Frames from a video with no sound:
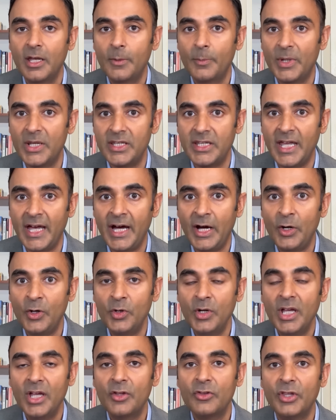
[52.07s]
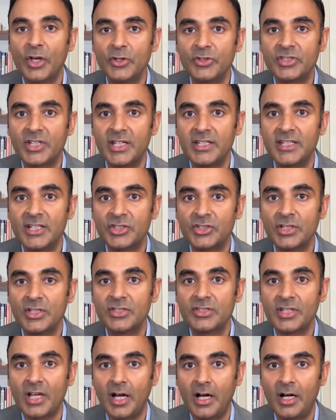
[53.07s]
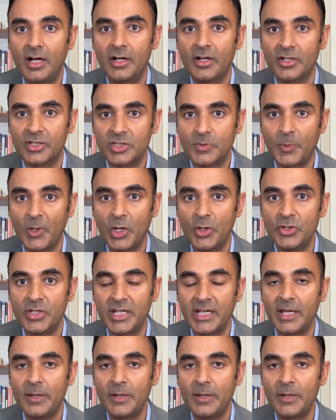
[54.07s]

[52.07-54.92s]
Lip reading: But now, those conditions are exploding,